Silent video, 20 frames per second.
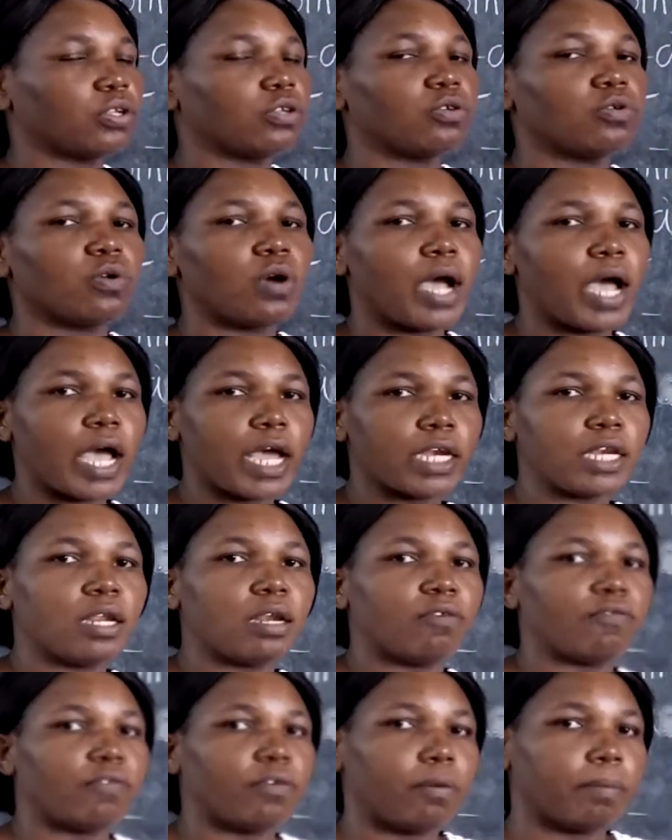You add
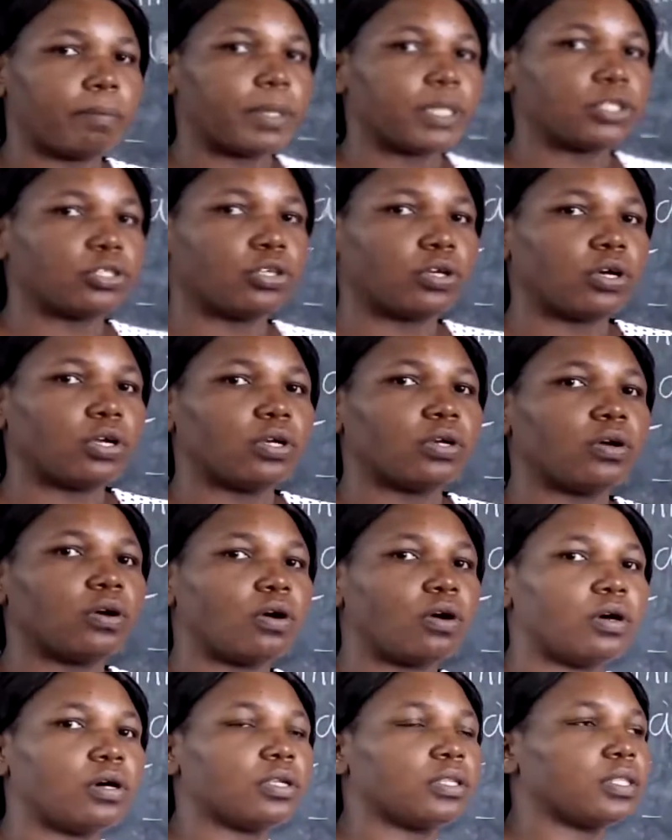information
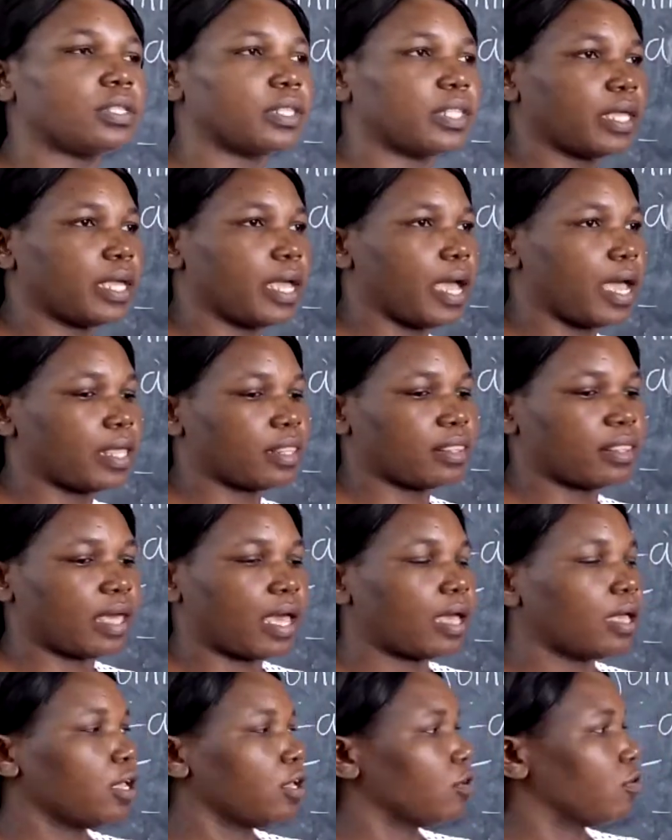on the other.